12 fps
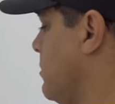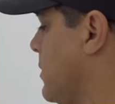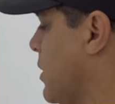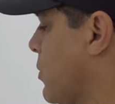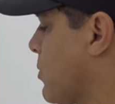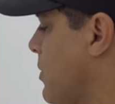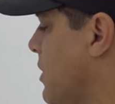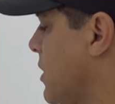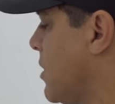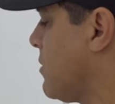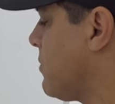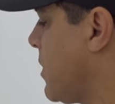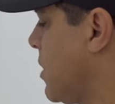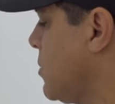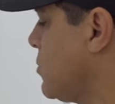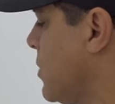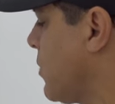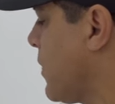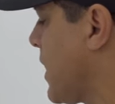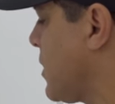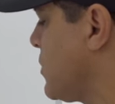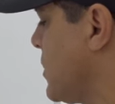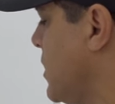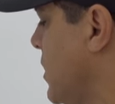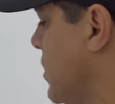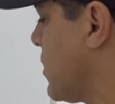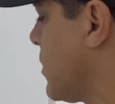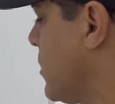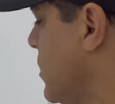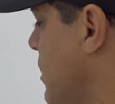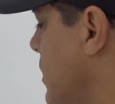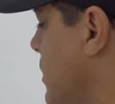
be throwing off $100,000 a year